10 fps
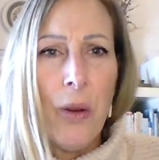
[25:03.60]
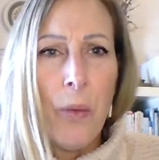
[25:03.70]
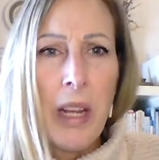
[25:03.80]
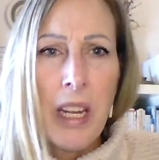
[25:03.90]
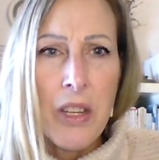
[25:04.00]

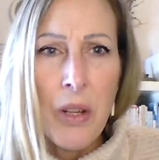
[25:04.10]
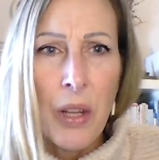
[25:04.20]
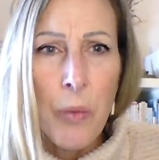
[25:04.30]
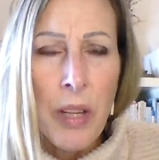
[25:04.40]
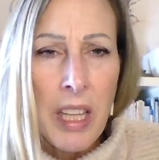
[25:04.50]
we can
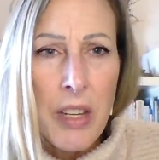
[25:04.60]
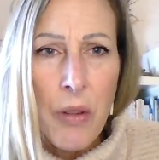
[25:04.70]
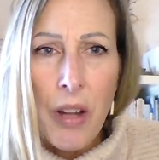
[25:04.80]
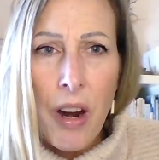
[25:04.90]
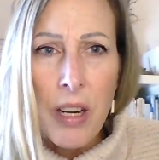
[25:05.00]
really do
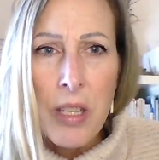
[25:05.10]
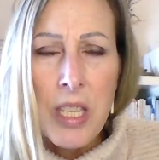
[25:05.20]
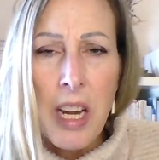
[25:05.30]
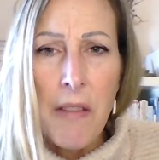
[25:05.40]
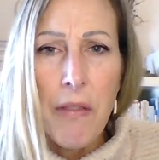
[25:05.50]
the hard
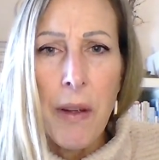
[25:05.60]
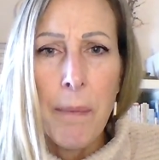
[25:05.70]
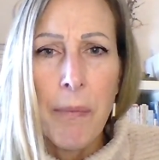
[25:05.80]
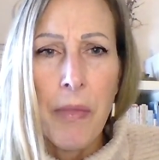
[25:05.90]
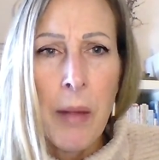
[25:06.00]
stuff
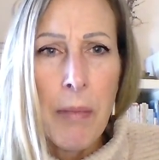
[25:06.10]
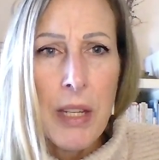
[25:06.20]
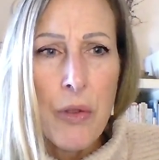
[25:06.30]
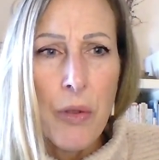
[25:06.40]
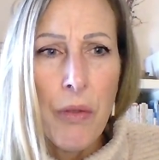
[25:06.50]
and be
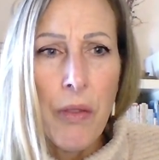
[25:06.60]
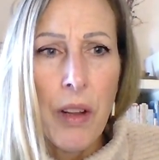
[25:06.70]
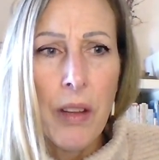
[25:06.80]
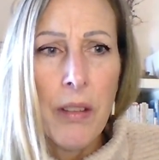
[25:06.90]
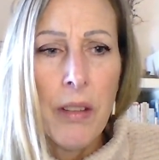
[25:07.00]

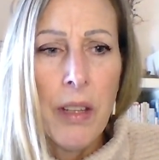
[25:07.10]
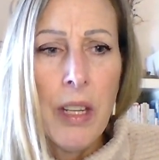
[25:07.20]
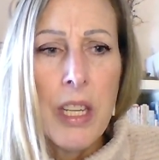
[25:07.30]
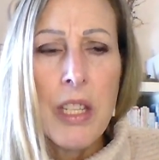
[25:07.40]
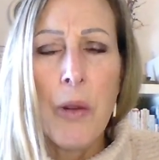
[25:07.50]
truthful.
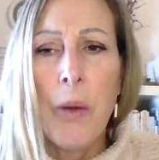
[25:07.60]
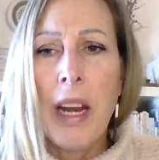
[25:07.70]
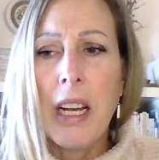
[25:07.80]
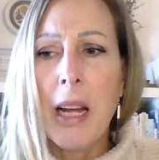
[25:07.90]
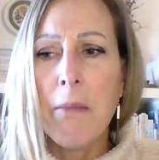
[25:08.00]
So when
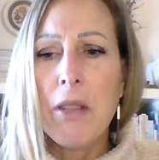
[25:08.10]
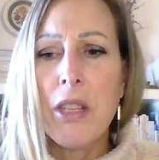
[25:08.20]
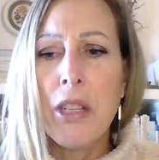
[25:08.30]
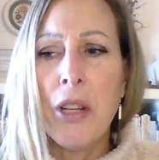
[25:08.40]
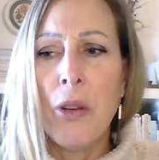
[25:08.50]
it comes
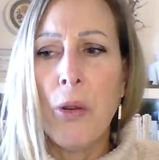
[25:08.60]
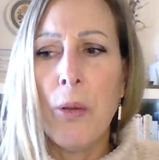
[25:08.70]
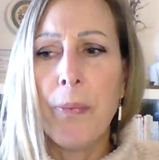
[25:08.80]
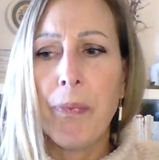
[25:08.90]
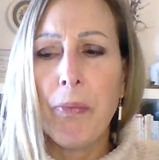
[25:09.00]

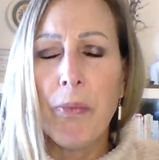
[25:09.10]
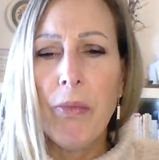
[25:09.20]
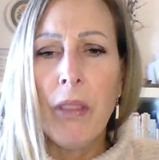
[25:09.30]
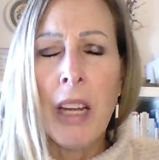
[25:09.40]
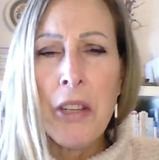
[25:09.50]
to,
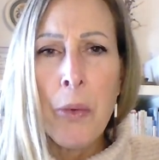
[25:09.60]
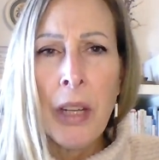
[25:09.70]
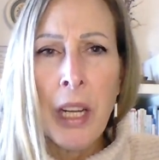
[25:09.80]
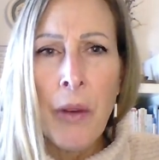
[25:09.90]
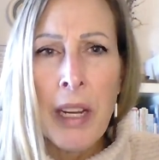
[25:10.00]
it's a
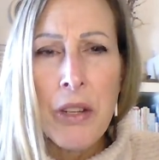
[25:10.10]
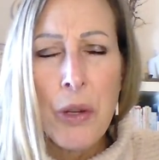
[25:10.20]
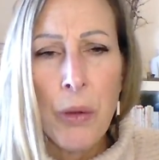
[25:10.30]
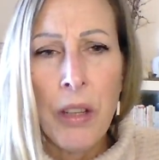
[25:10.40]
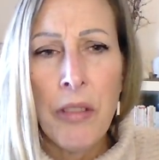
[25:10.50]
really great
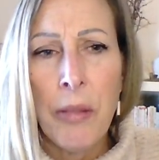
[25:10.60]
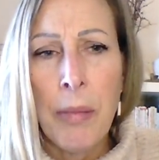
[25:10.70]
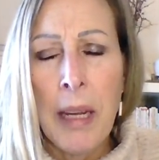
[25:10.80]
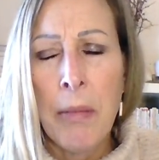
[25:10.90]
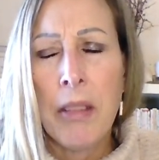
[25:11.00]
tool to
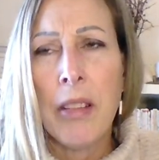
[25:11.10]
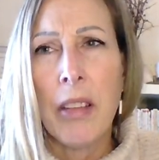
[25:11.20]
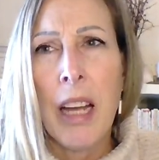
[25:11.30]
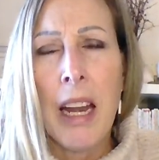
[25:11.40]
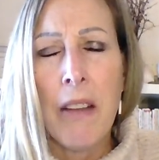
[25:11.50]
be able to
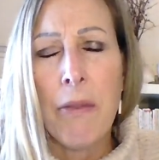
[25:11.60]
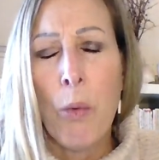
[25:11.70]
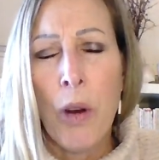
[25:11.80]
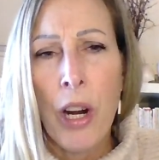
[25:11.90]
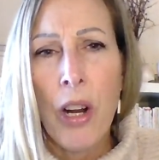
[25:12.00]
kind of
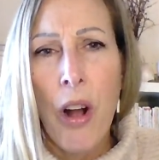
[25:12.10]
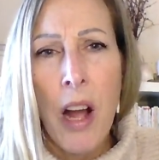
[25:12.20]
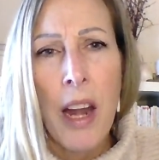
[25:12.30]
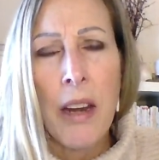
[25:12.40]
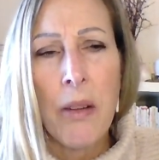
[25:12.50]
work
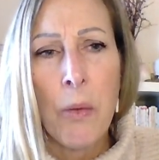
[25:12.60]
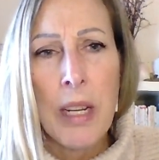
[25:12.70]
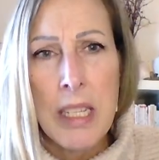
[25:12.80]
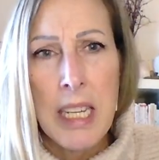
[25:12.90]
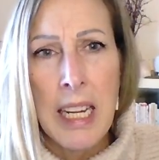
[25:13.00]
on
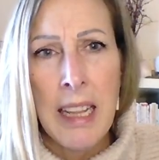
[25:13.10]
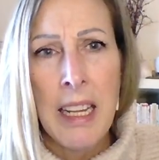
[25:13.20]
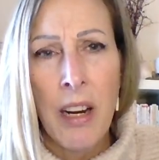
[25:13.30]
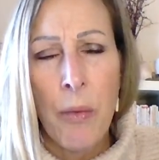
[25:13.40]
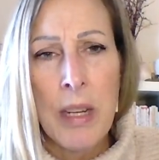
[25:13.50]
what's in
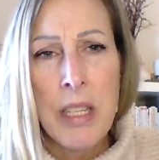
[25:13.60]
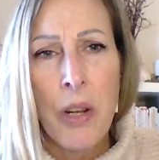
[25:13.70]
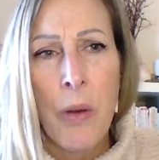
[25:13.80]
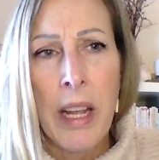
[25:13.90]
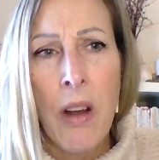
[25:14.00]
there, what's
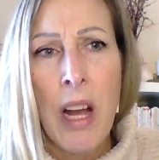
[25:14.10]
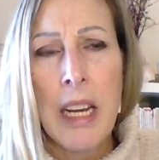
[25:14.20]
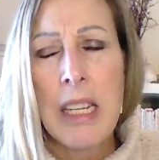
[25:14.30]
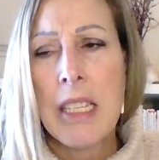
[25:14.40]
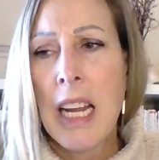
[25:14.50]
going on,
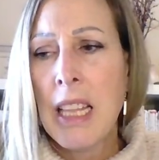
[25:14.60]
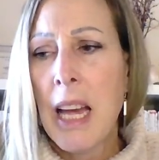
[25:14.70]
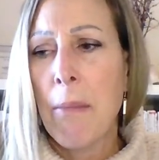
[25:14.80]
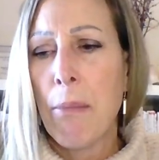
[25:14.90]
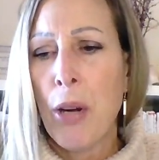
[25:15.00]
is take
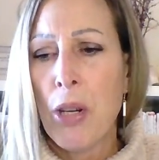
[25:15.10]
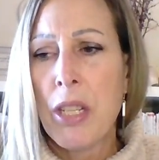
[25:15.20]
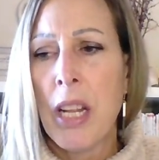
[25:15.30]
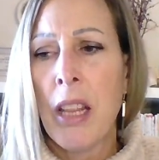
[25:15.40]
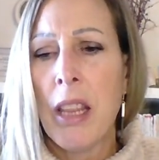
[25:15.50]
that
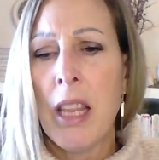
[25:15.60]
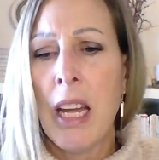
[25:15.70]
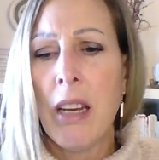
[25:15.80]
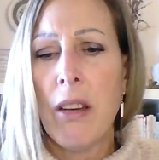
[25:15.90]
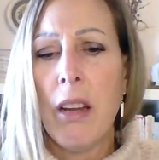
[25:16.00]
person that